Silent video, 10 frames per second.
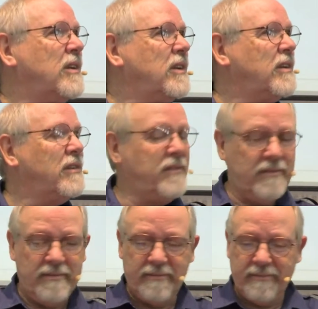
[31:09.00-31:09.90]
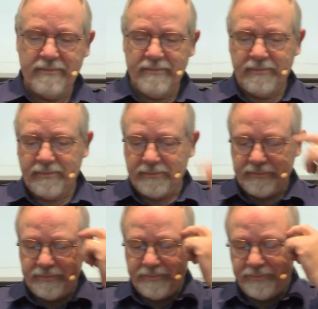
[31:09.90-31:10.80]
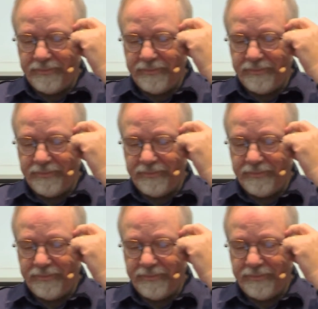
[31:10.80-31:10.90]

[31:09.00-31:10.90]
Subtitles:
No one is speaking in this clip.